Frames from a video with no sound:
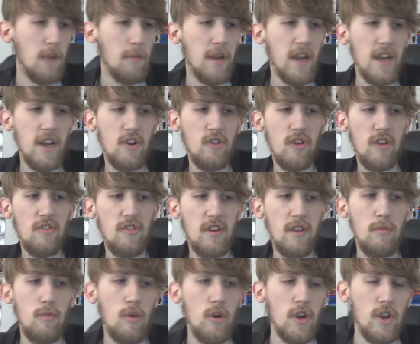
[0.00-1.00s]
I'd be
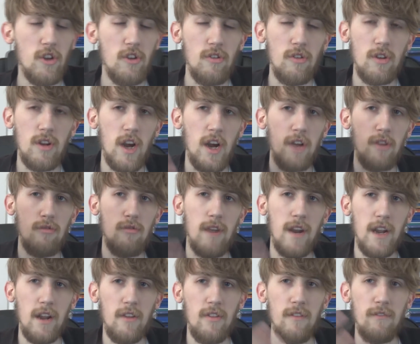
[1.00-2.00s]
interested in what you'd kind of
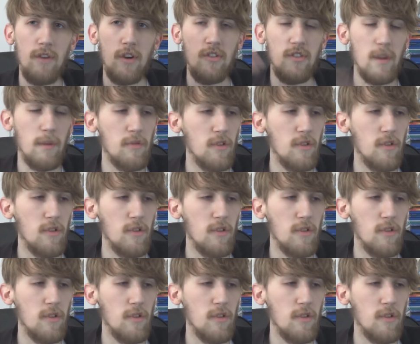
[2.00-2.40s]
rank the first